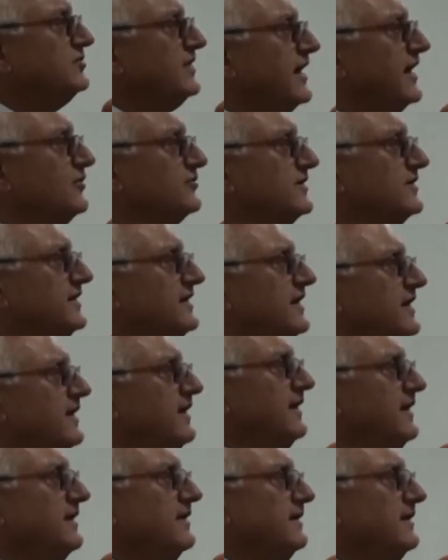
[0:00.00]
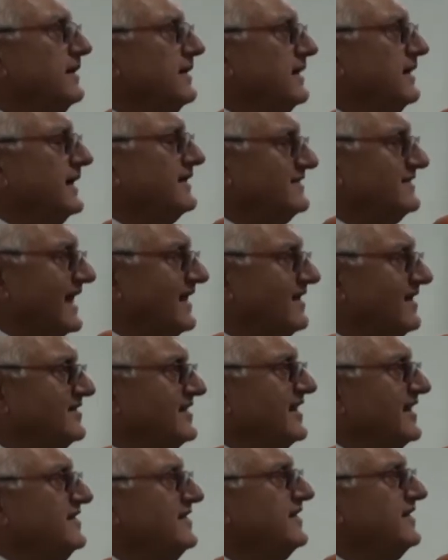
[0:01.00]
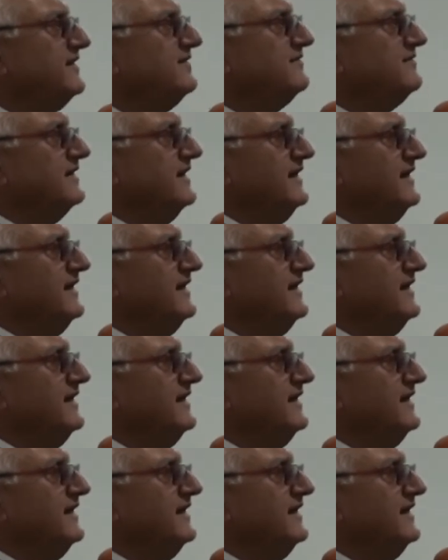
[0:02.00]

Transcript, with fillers: 2000, exactly 10 years,